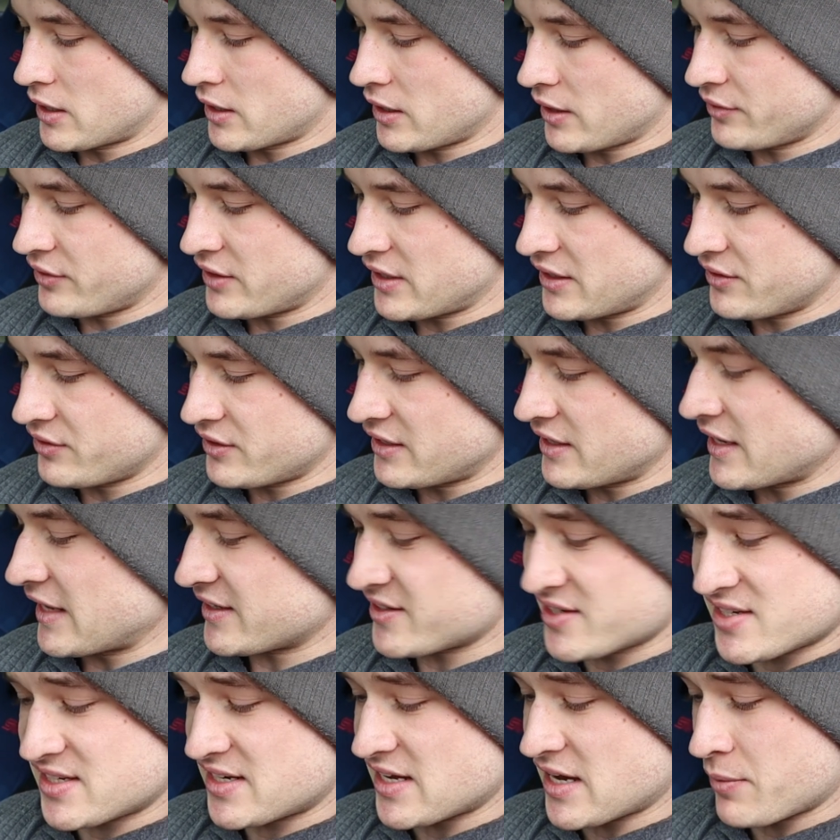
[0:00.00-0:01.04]
And then the
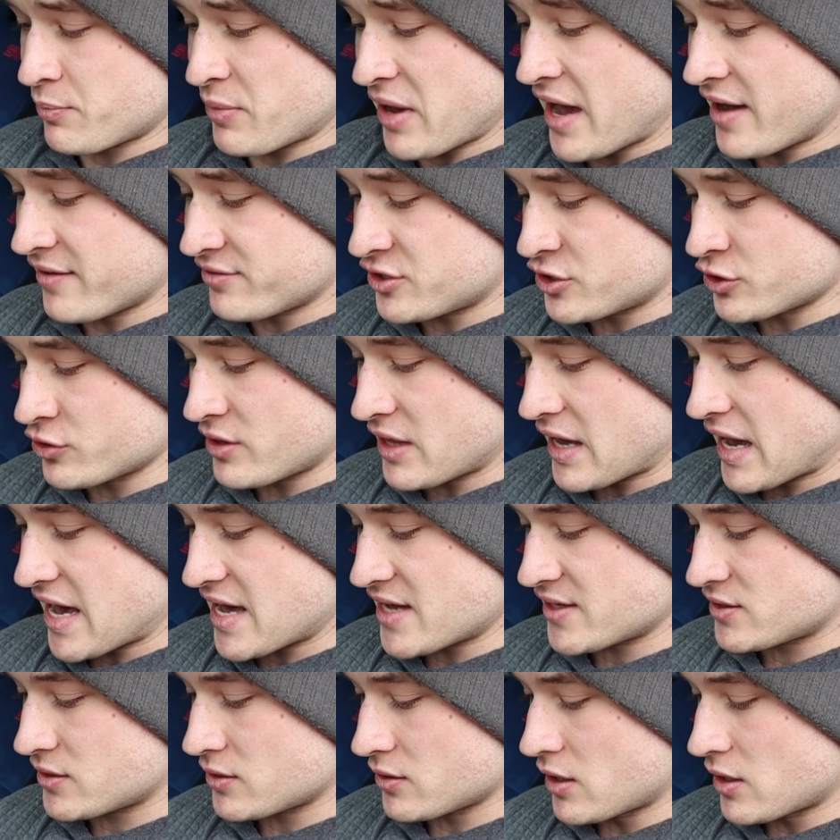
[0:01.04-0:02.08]
next step after that,